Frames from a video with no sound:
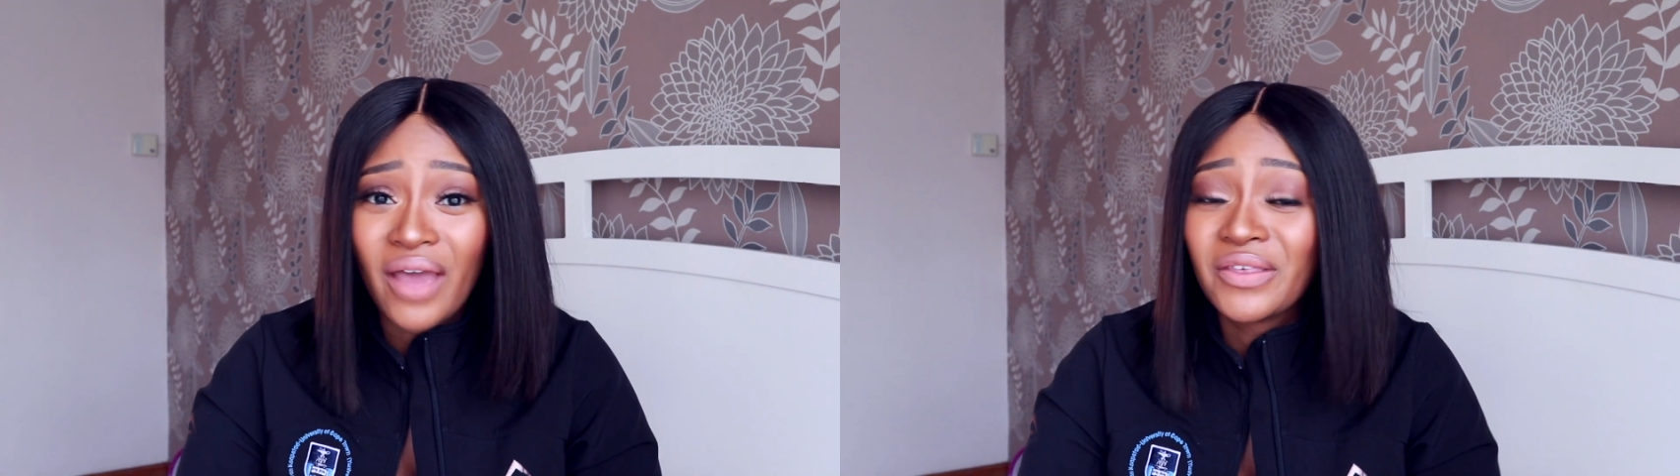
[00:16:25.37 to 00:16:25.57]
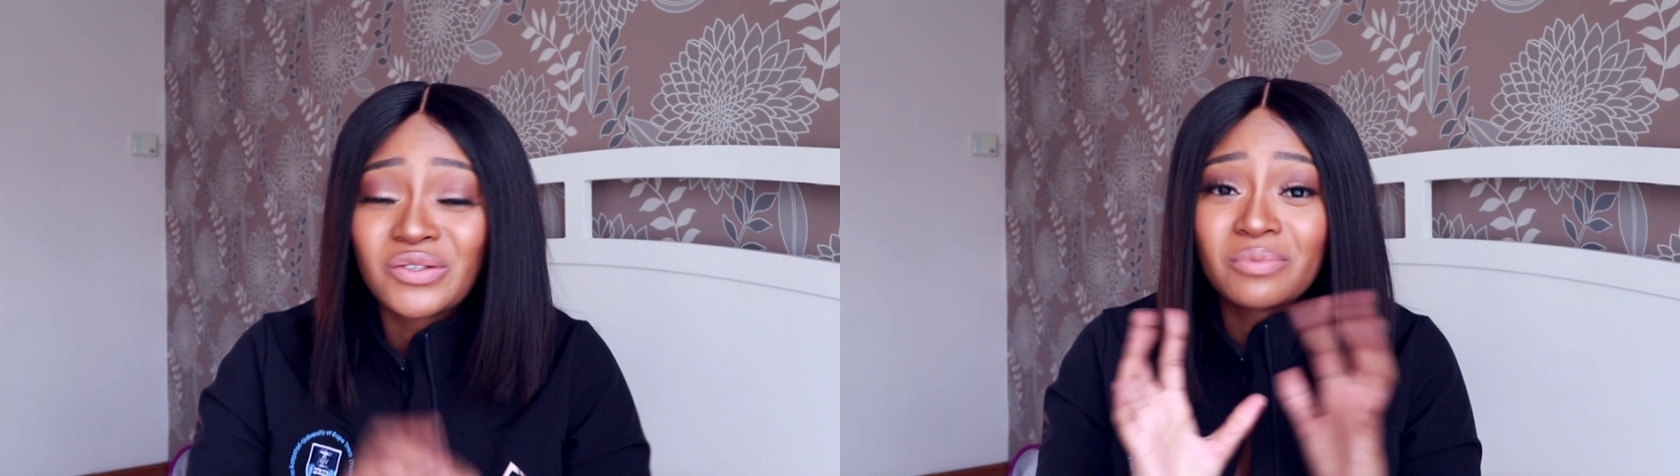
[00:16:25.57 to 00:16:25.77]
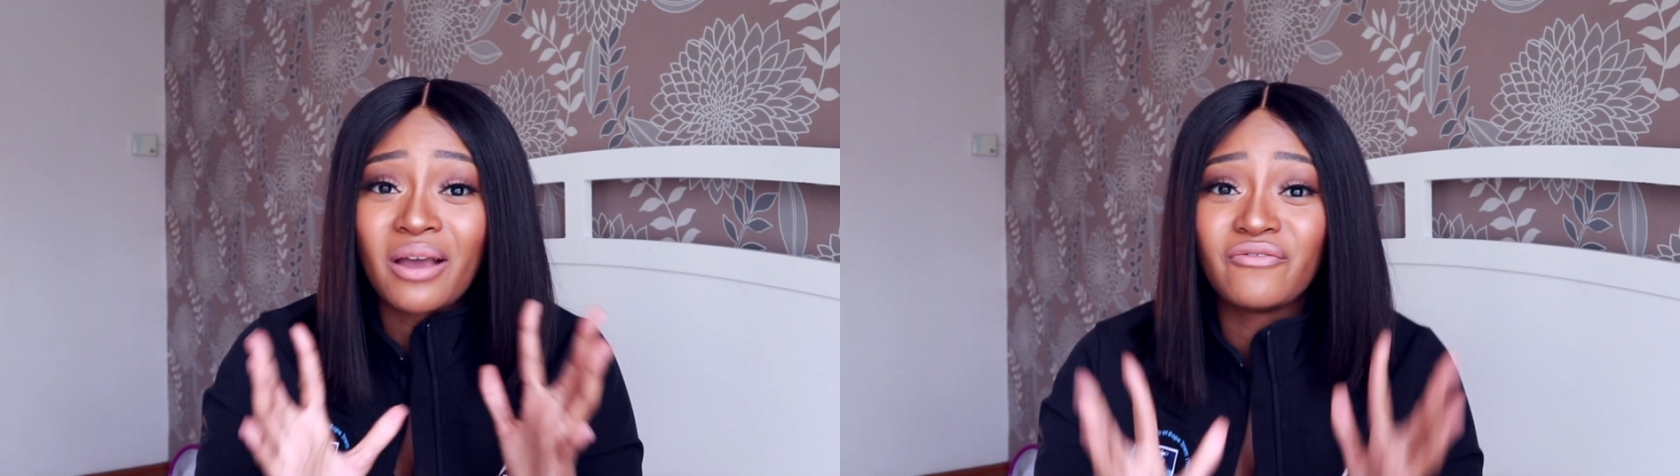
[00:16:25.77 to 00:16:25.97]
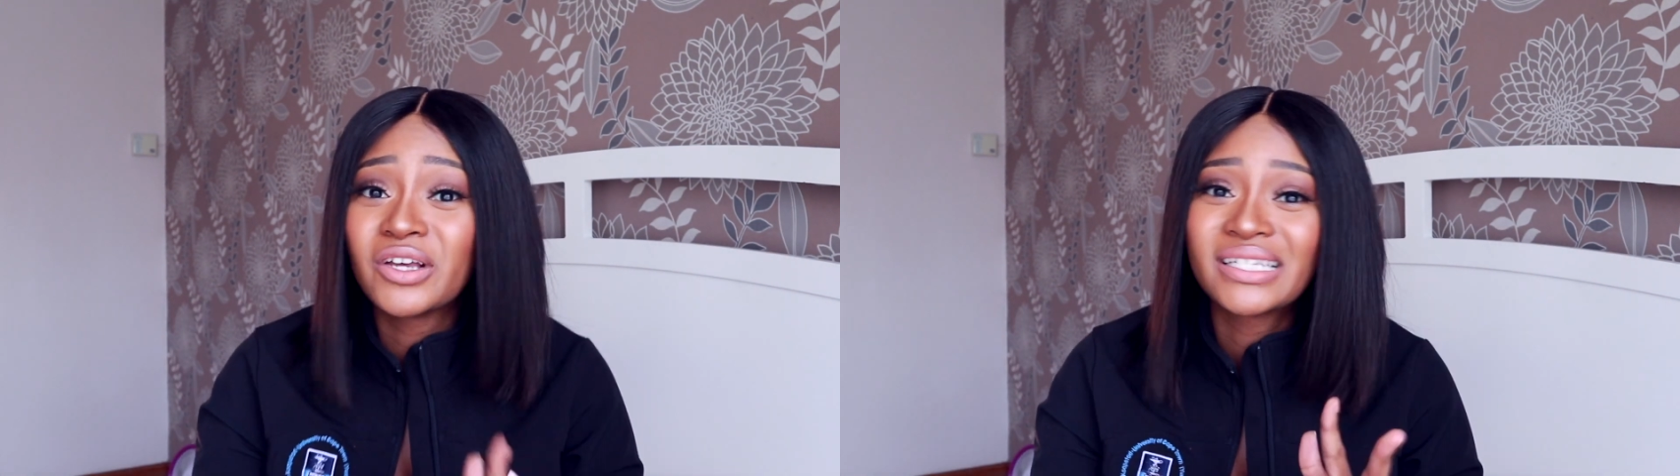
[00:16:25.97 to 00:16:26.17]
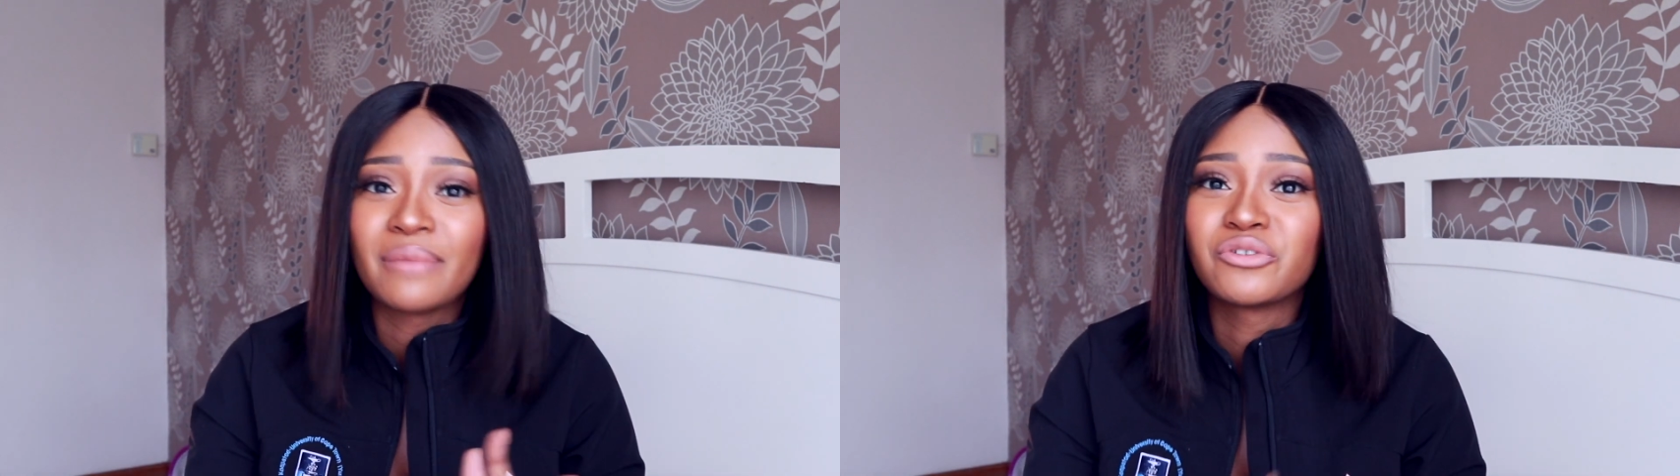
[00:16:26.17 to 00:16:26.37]
and this was my
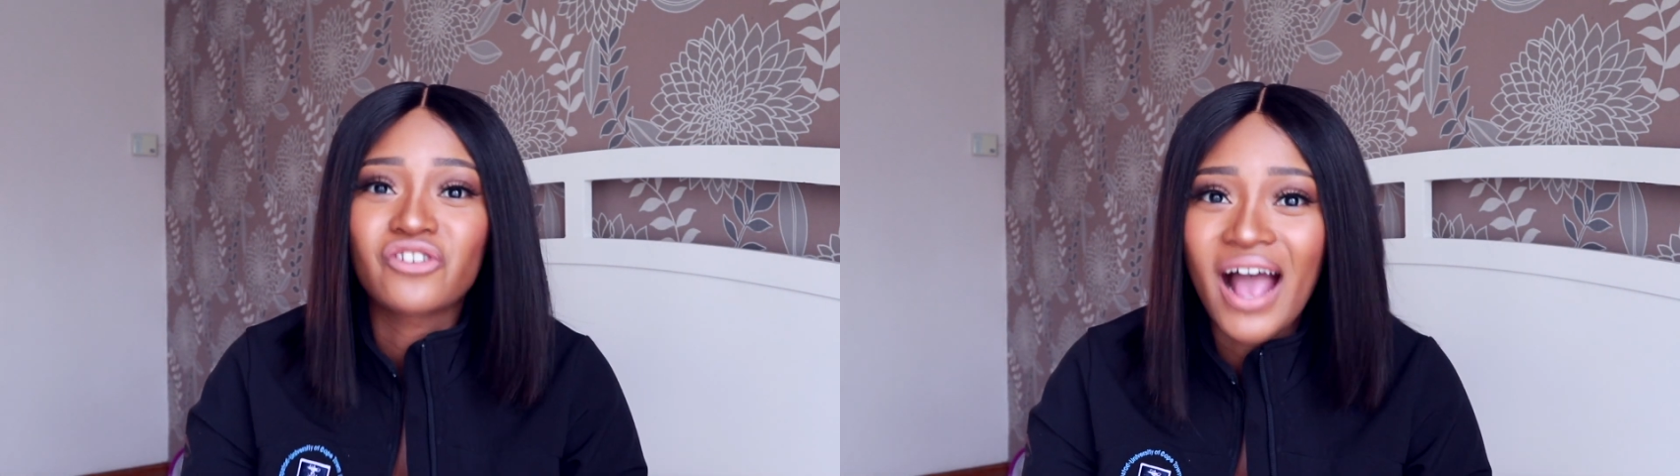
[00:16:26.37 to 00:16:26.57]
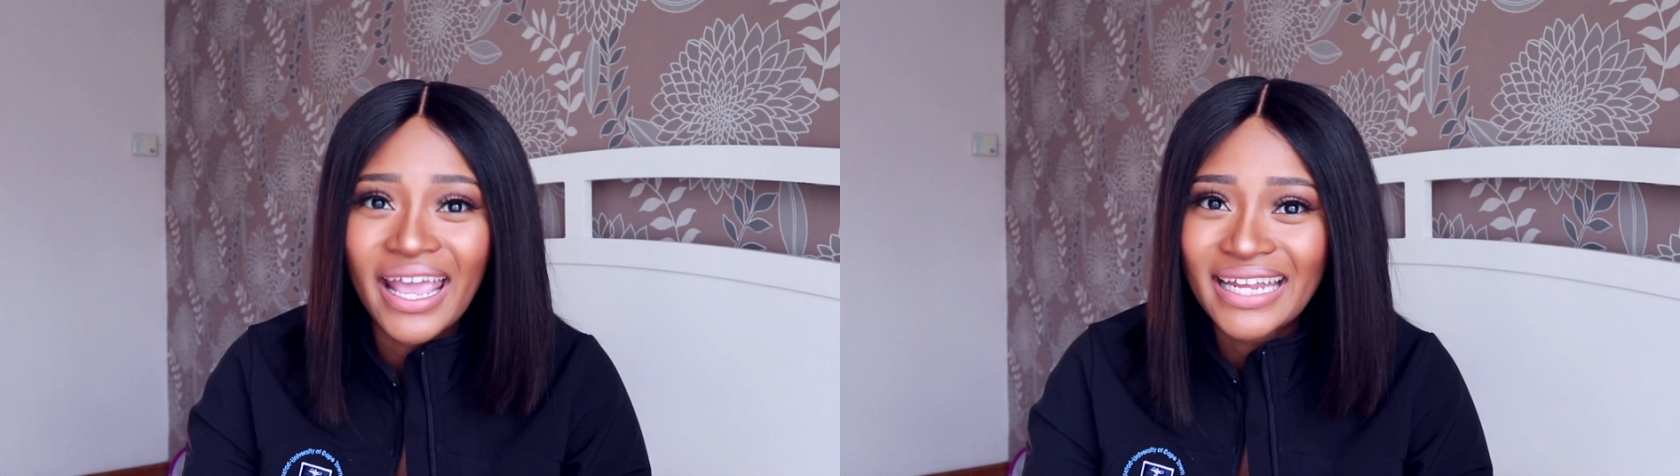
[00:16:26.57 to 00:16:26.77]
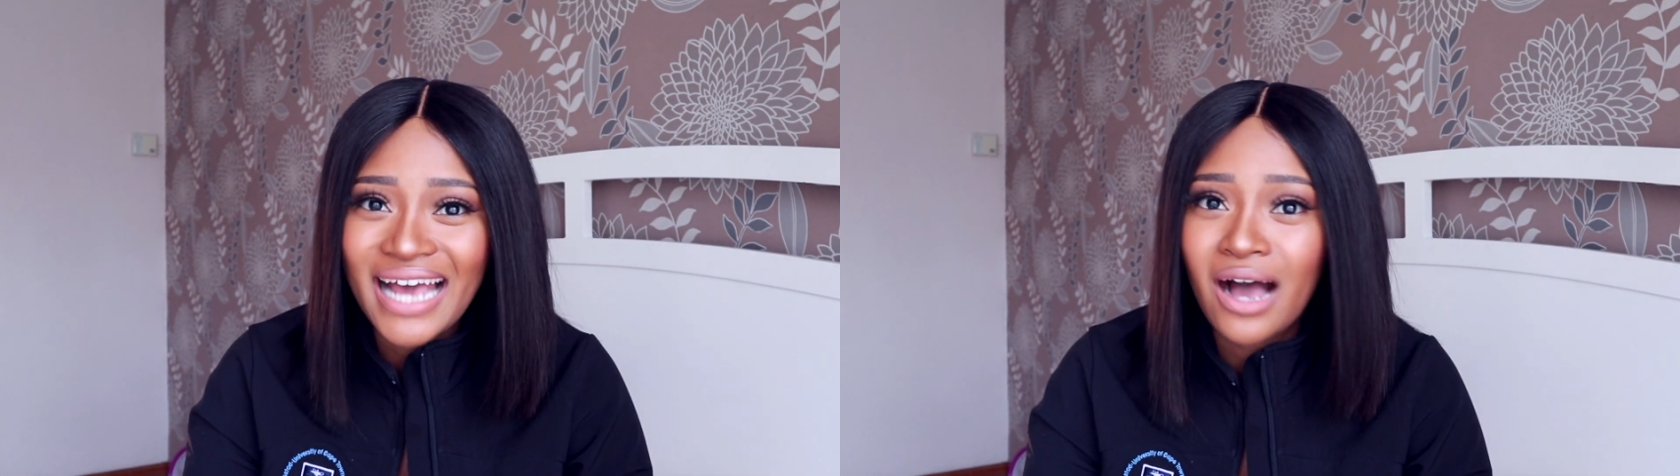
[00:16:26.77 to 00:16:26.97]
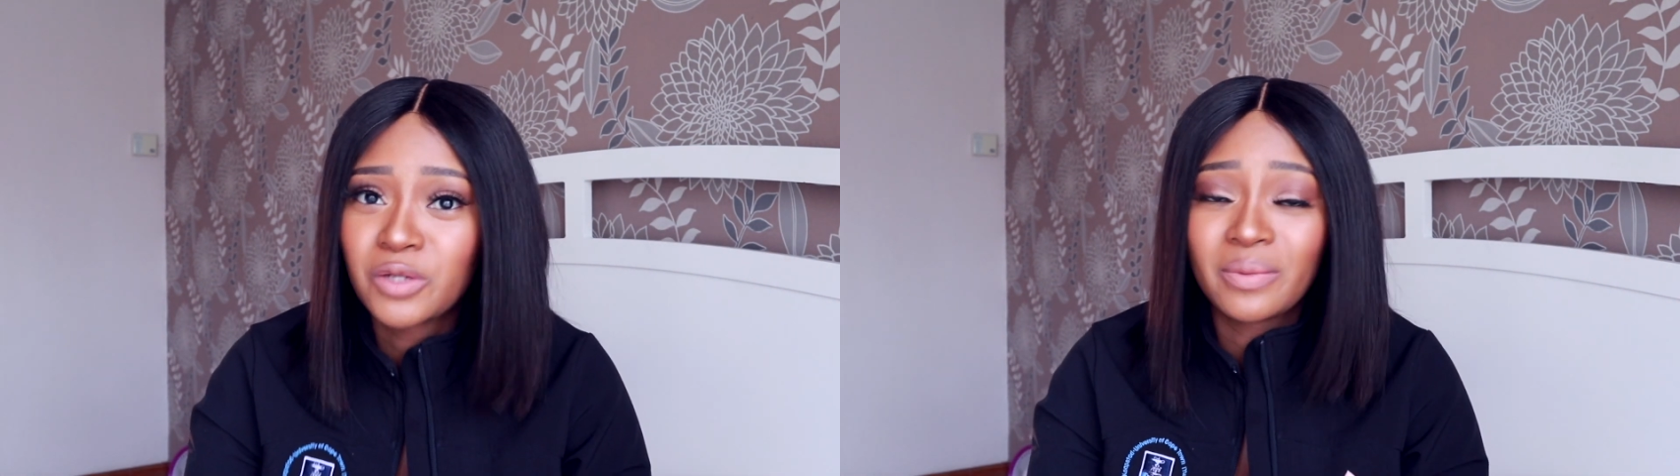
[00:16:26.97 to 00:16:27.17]
first time trying it out,